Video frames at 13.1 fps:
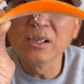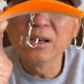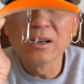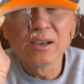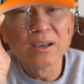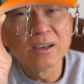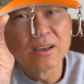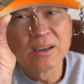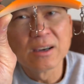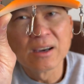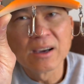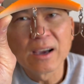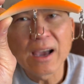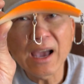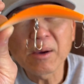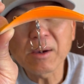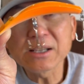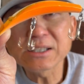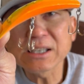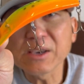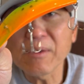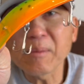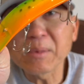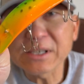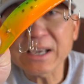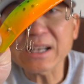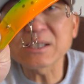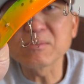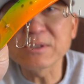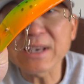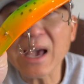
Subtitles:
I'm going to see if I'm going to catch some